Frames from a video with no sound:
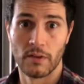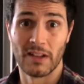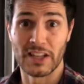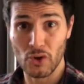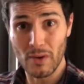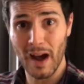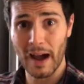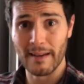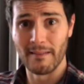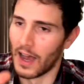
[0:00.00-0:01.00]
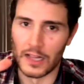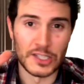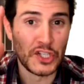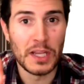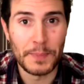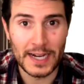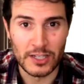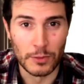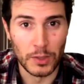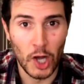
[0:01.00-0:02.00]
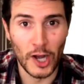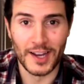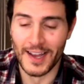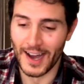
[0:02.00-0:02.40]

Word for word: like you and I. I'll let you get back to the blog.